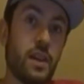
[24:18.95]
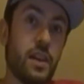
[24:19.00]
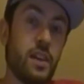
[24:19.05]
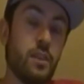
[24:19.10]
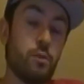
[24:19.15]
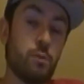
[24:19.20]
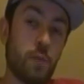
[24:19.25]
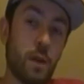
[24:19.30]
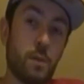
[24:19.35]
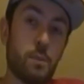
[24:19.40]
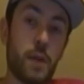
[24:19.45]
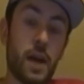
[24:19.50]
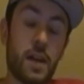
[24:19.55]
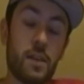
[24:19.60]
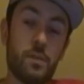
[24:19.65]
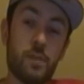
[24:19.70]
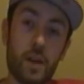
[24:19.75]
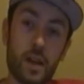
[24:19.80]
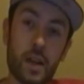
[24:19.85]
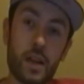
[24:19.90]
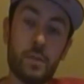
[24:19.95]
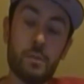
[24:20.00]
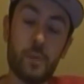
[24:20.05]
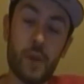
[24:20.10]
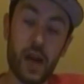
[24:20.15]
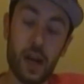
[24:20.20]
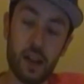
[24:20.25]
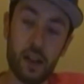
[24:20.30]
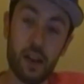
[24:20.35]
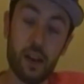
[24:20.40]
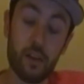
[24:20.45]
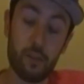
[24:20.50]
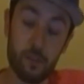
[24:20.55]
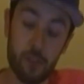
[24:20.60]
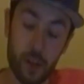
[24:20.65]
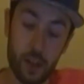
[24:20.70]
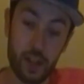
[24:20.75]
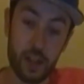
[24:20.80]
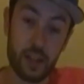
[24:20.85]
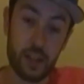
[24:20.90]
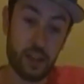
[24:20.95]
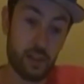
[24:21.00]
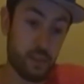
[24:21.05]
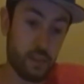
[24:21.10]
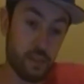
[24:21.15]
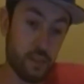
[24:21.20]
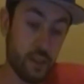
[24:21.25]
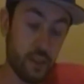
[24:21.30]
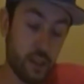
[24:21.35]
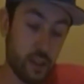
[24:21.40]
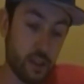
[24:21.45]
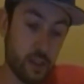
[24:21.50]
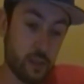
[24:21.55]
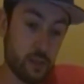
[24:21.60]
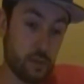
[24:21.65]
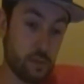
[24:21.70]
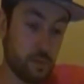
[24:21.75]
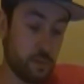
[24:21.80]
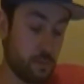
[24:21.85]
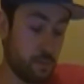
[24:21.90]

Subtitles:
is run by a fucking, you know,